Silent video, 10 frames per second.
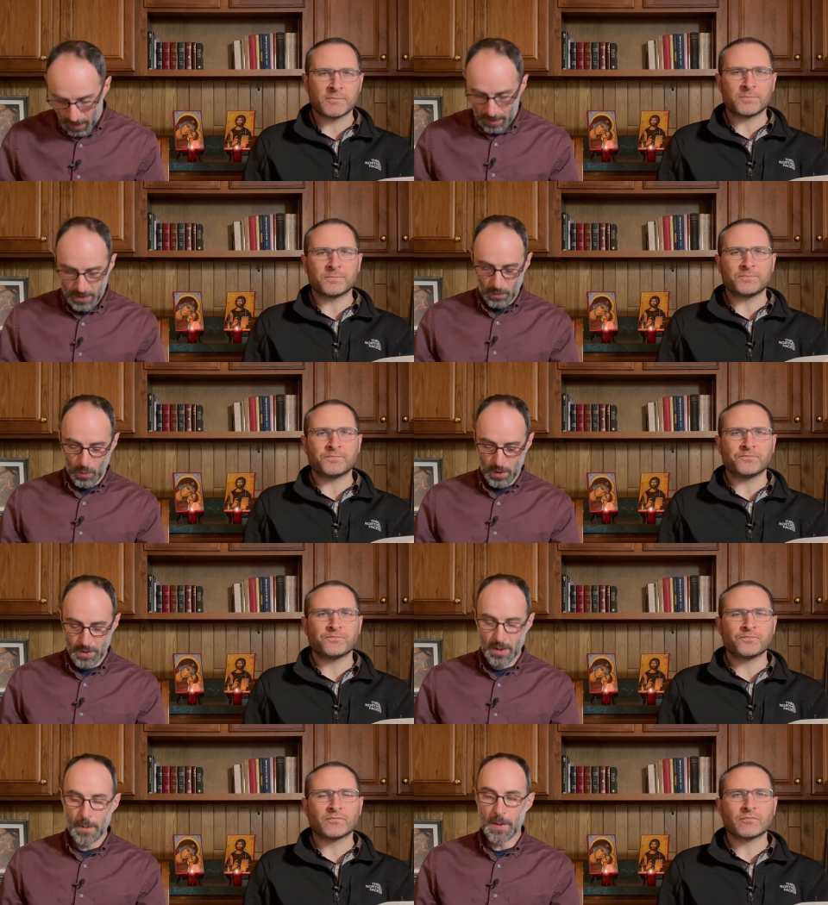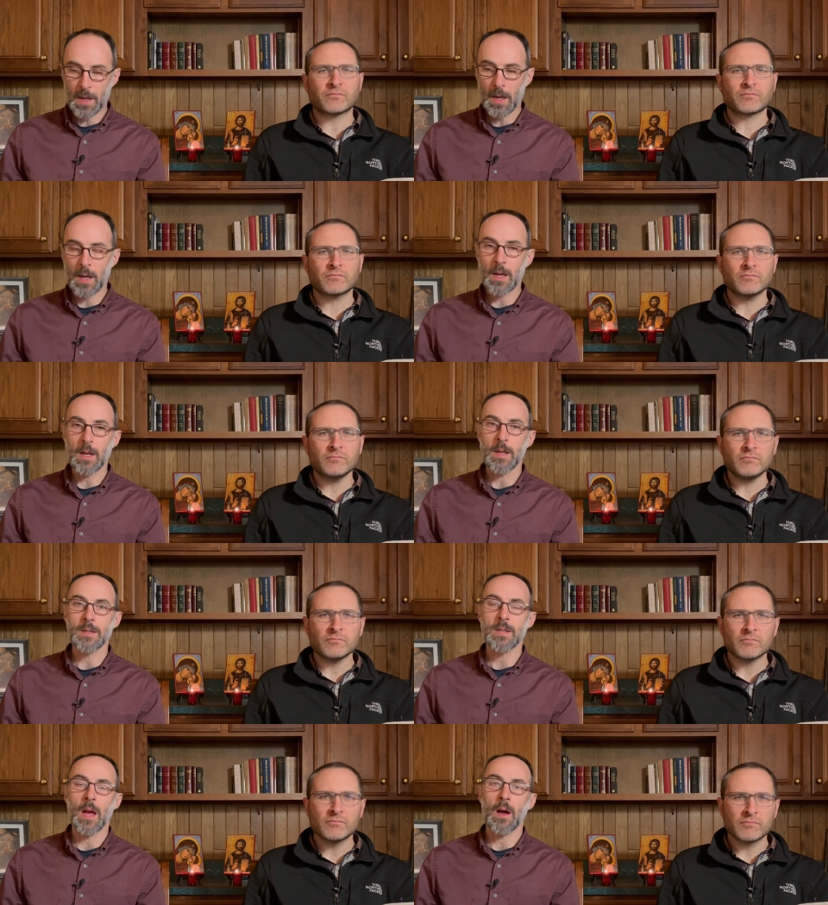Speaker 1: As it was in the beginning,
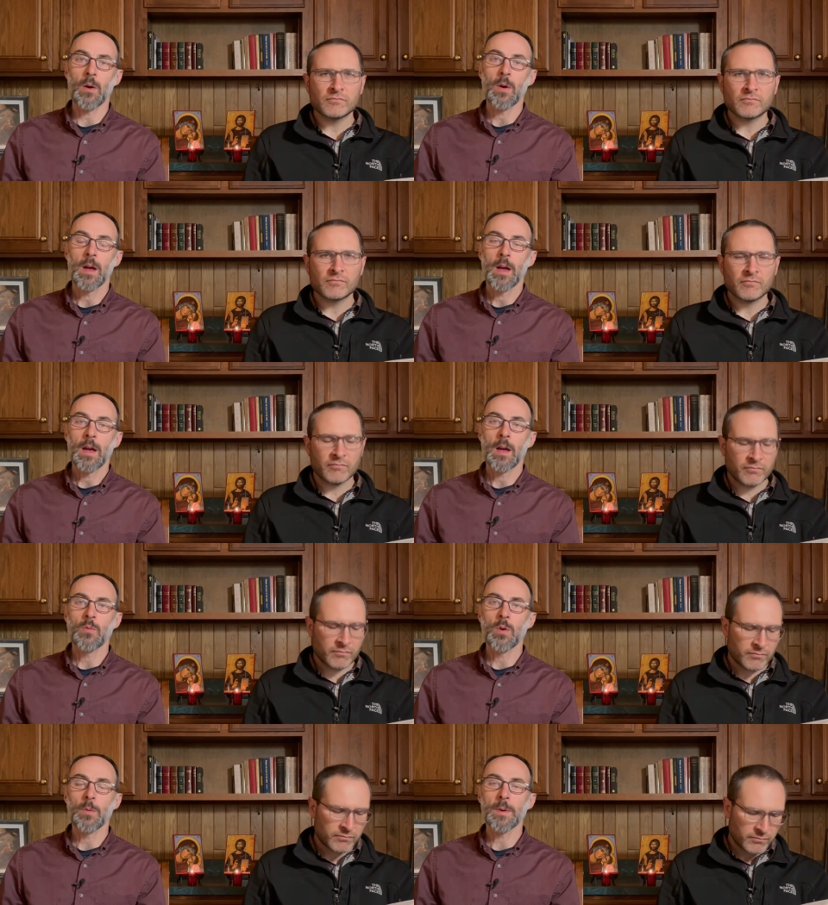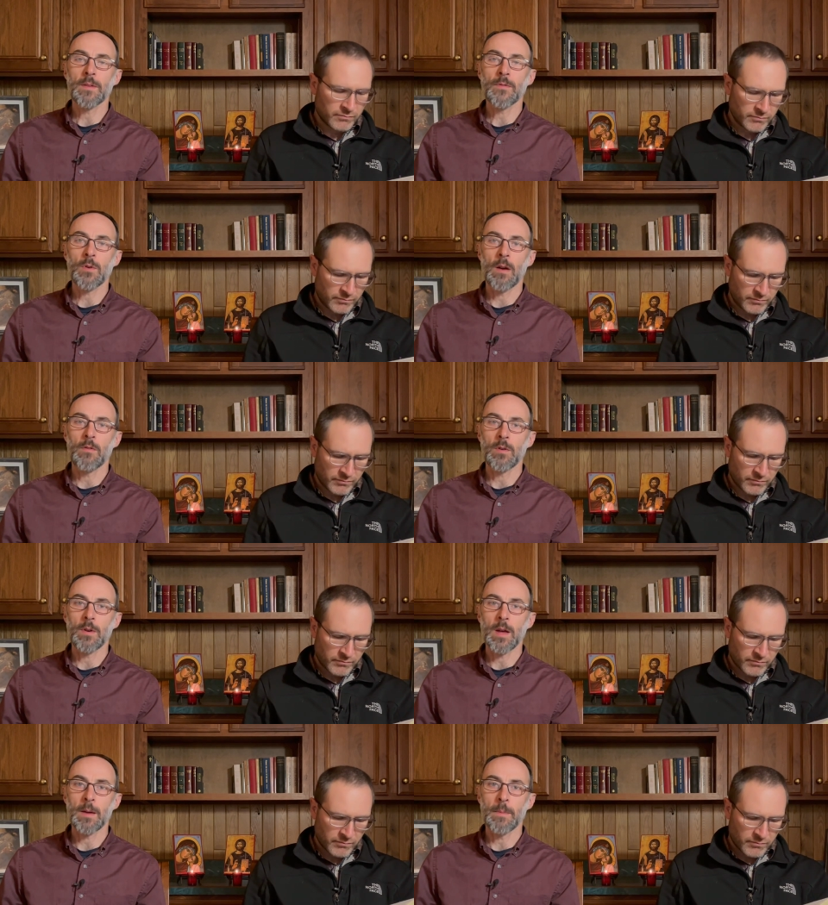is now, and will be
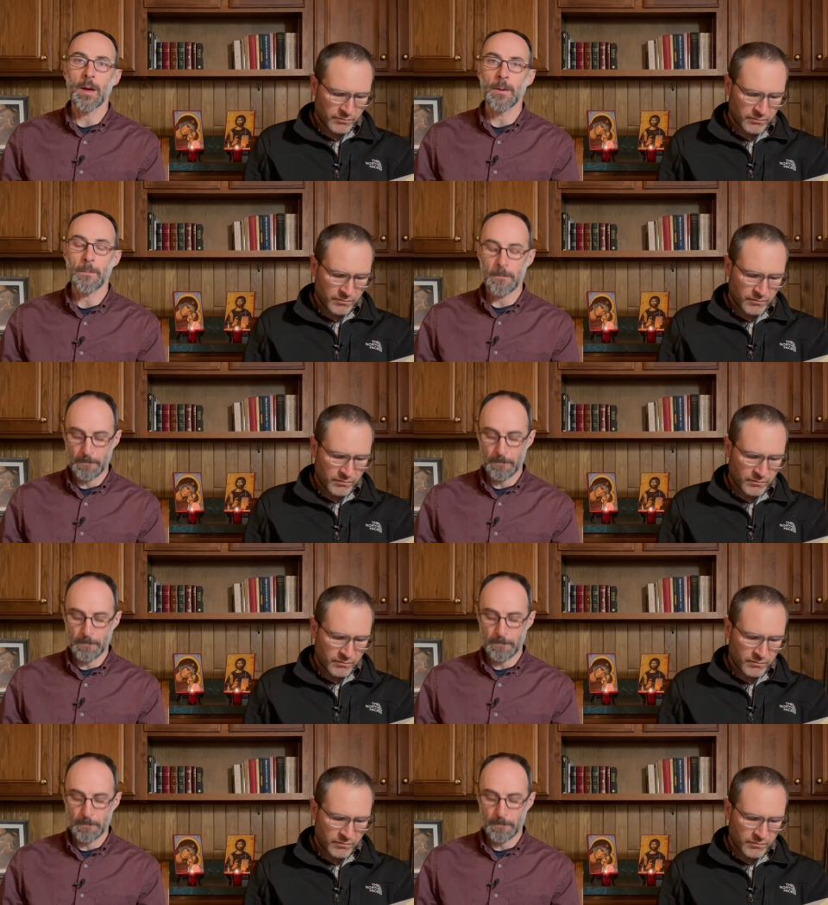forever. Amen.